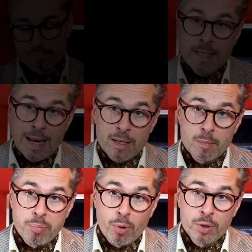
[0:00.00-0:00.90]

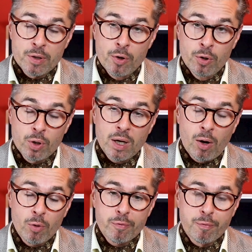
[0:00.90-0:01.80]
Second point, look
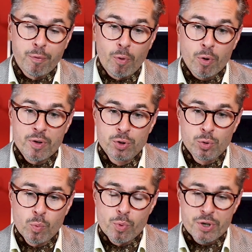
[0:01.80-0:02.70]
out for
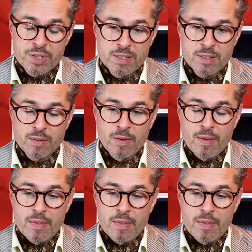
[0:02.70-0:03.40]
new versions